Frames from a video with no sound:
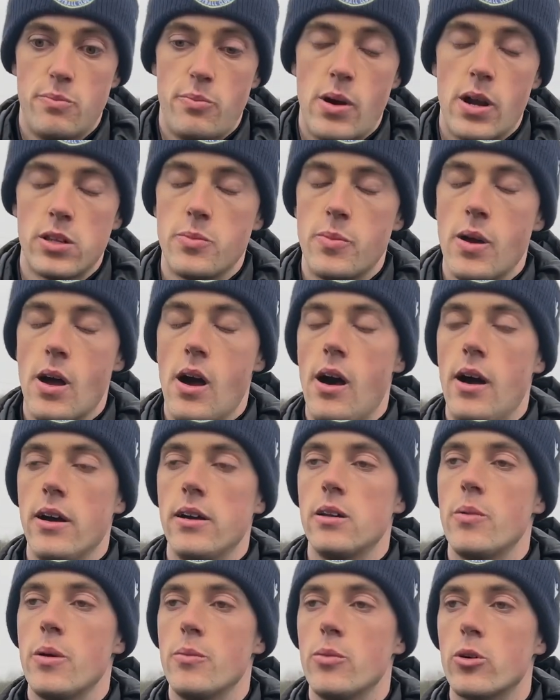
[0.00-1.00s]
press a bit higher
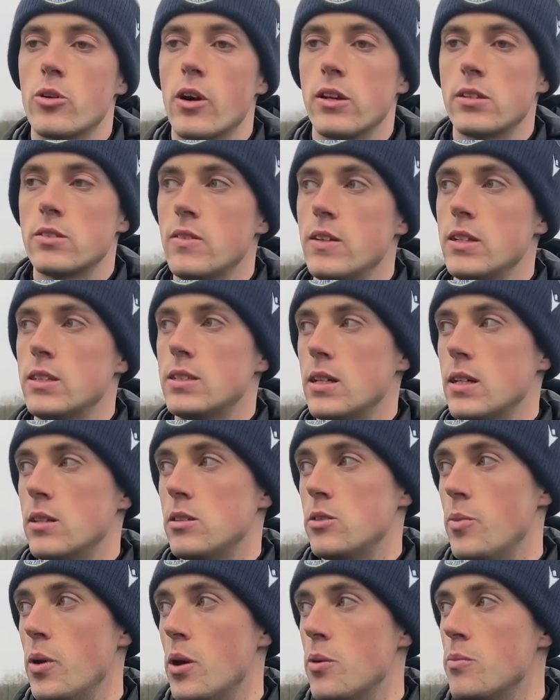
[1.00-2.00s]
and a bit more aggressively to
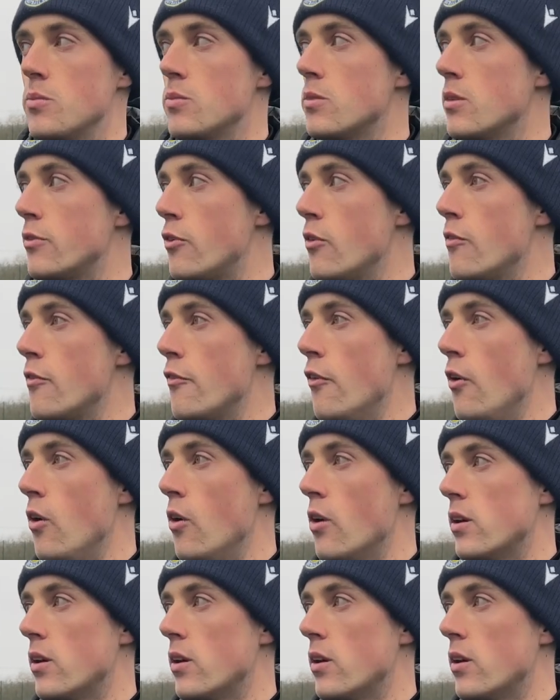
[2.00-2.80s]
be on the front foot.